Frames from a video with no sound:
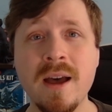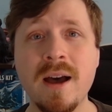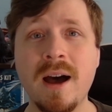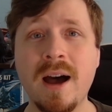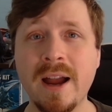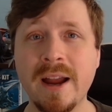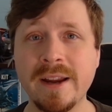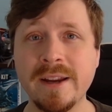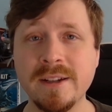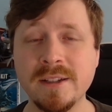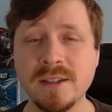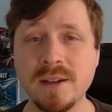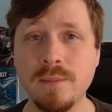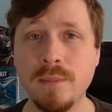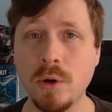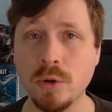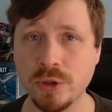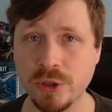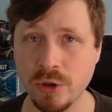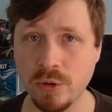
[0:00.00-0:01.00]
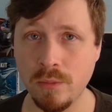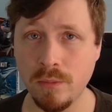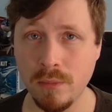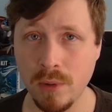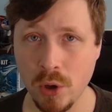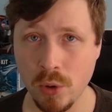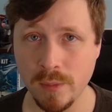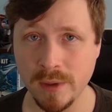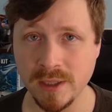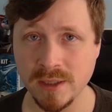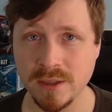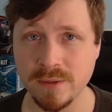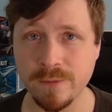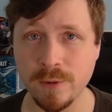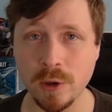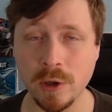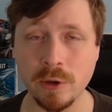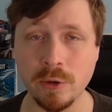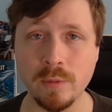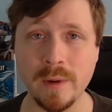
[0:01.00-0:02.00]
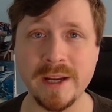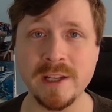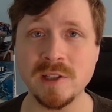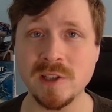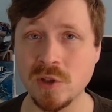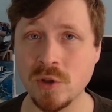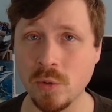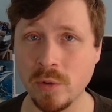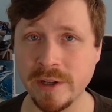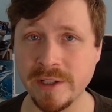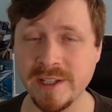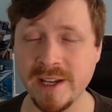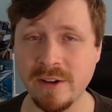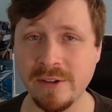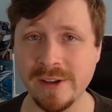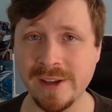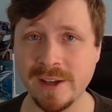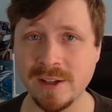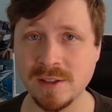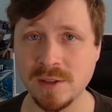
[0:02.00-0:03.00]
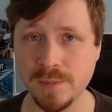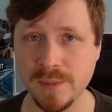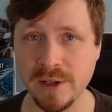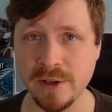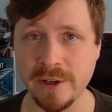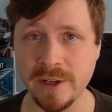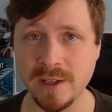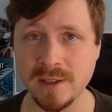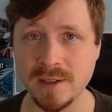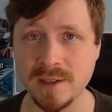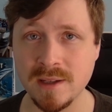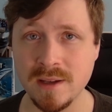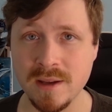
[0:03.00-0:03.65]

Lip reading: heightened emotional moments for a great storytelling experience.